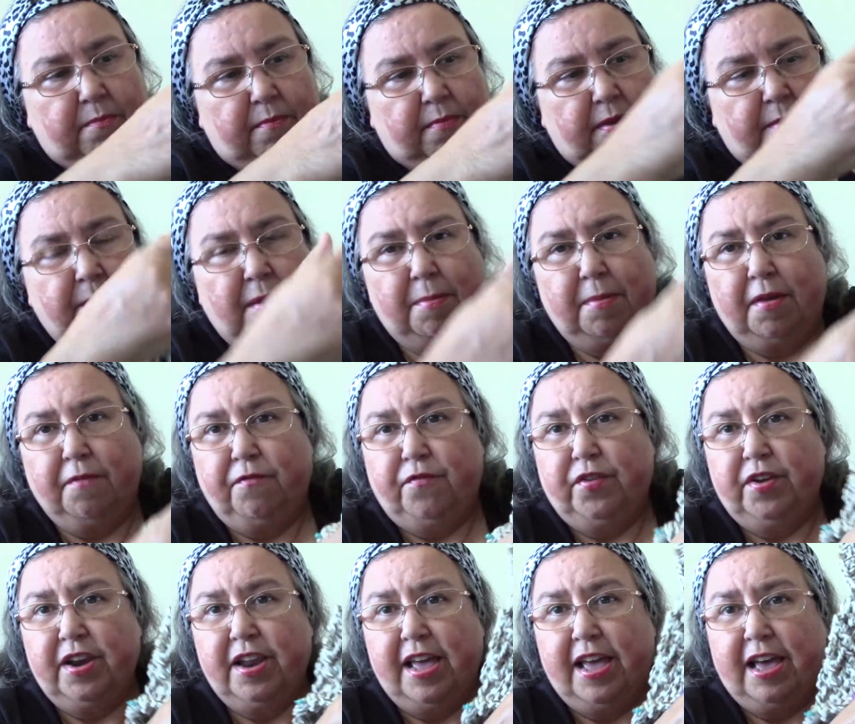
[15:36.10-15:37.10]
maybe
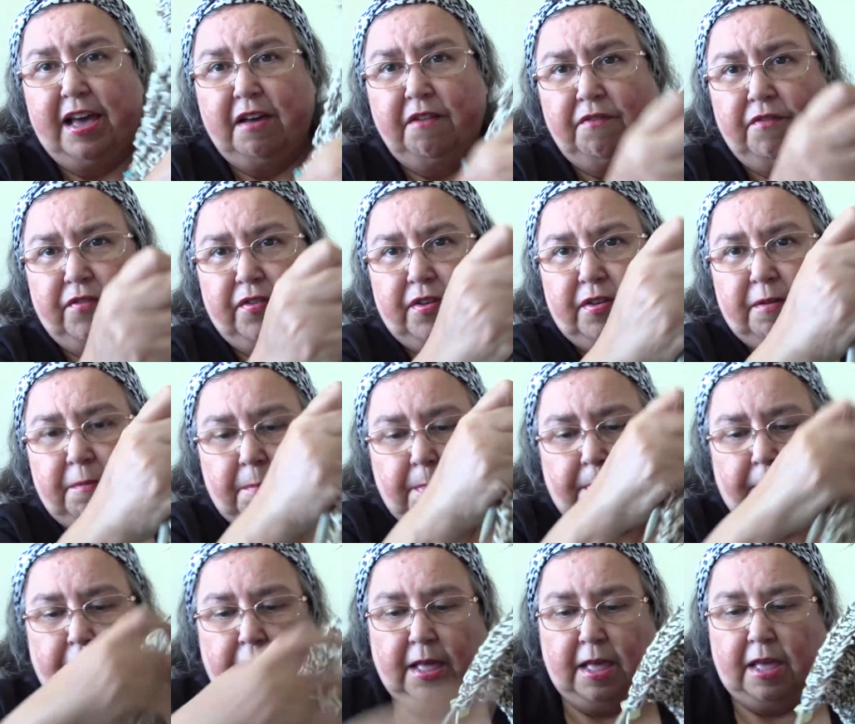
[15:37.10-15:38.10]
1.5 feet.
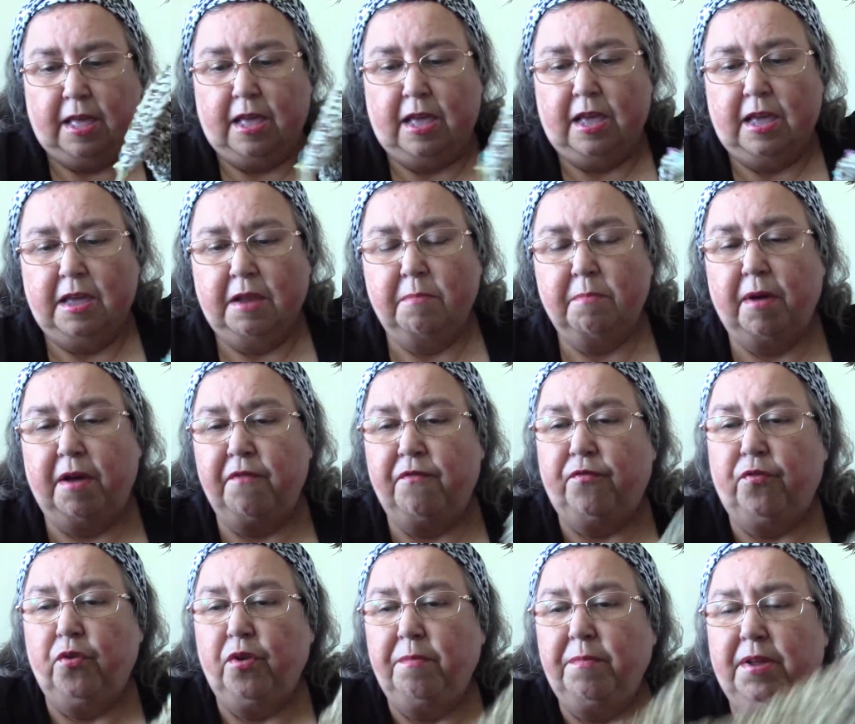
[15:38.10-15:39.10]
And my
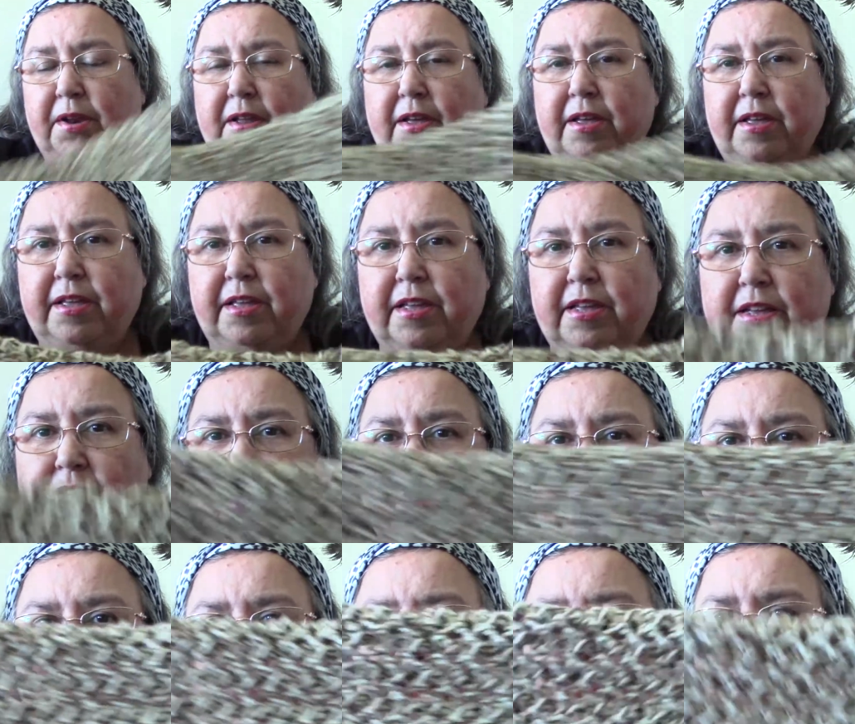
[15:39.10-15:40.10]
formula
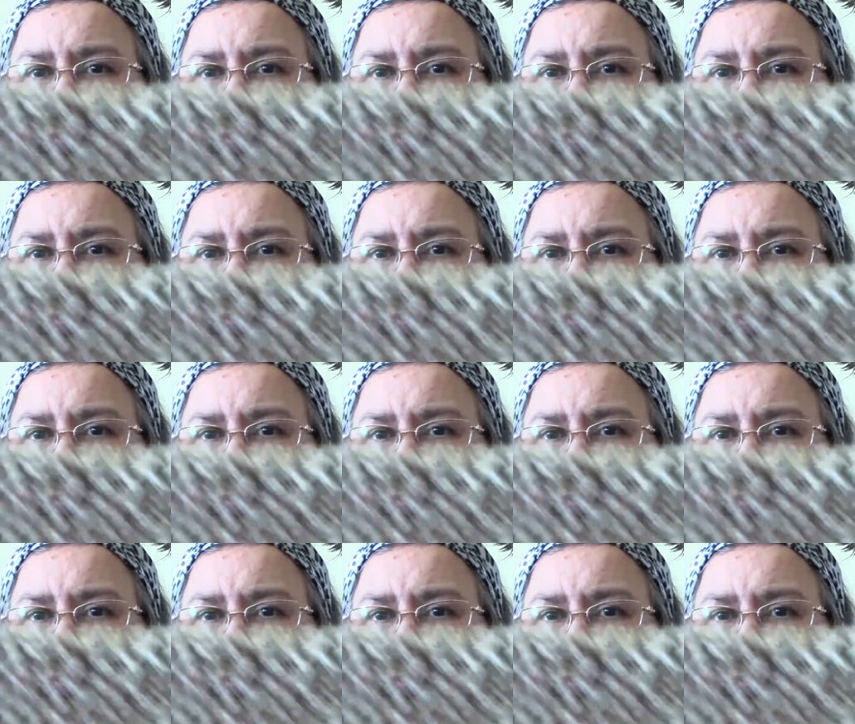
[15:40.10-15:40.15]
is 2